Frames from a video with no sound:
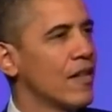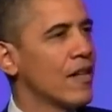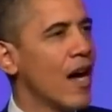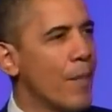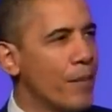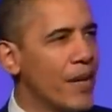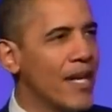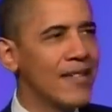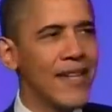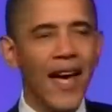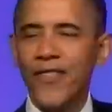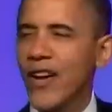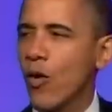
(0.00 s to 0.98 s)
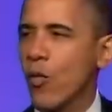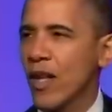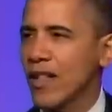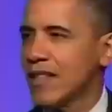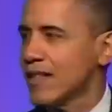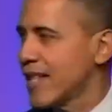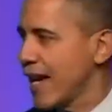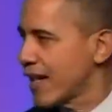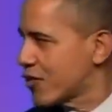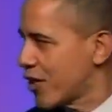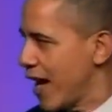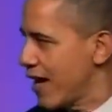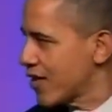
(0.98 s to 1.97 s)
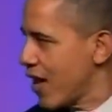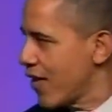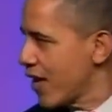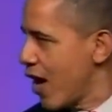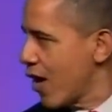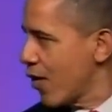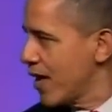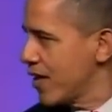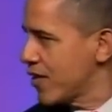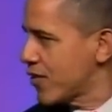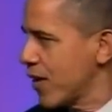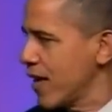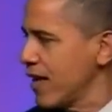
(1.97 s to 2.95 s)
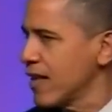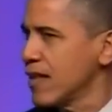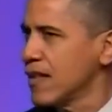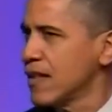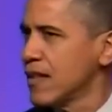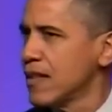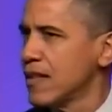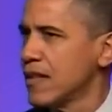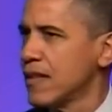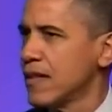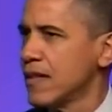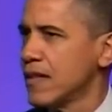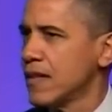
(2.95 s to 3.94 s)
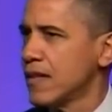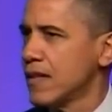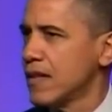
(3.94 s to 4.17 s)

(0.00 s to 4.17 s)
companies out there willing to take a chance on the auto industry. That's right.